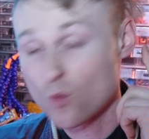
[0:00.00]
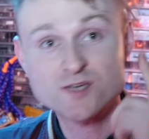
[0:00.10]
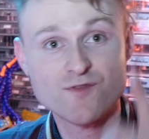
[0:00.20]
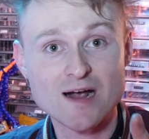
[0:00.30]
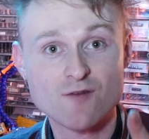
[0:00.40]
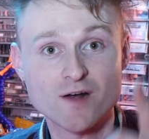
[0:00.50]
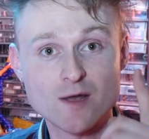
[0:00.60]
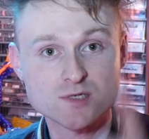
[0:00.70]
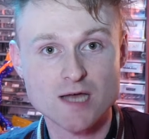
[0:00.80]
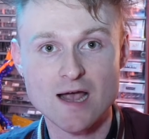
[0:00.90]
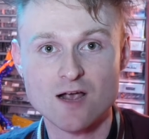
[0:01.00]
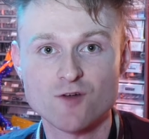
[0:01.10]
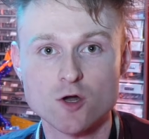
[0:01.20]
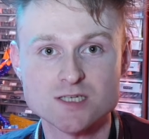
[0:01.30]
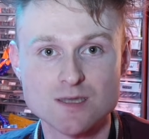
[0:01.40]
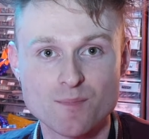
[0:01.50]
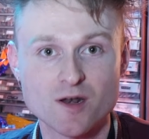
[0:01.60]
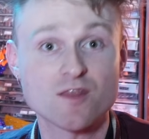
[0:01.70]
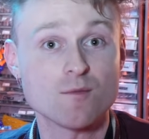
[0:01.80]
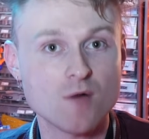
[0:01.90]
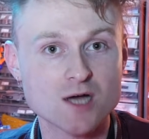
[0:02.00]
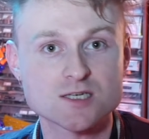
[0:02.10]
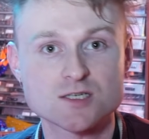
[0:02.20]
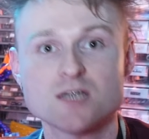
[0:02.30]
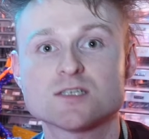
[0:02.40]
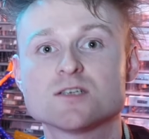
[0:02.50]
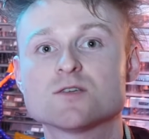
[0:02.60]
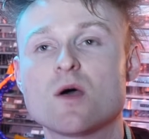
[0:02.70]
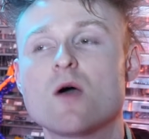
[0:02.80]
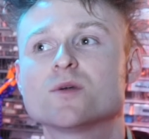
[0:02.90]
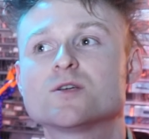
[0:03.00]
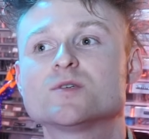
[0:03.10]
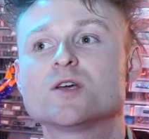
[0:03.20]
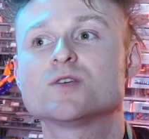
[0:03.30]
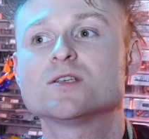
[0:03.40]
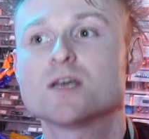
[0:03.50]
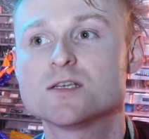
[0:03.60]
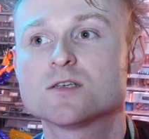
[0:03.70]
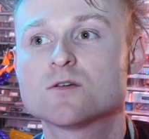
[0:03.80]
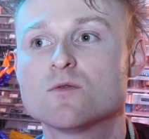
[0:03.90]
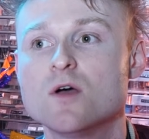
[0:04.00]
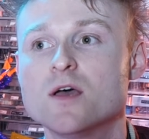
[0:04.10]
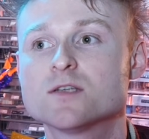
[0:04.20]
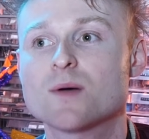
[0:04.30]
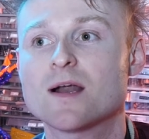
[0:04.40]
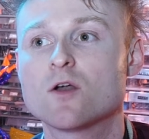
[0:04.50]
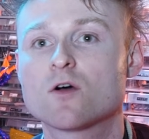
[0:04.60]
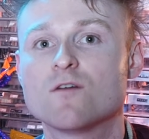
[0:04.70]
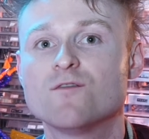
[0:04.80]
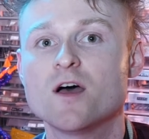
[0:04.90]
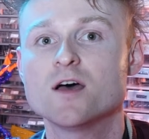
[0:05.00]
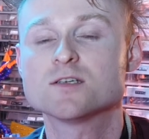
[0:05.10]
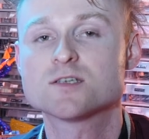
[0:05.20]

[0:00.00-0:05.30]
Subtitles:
which thankfully was a heck of a lot simpler than my suggestion to her, which was using digital to analog converters.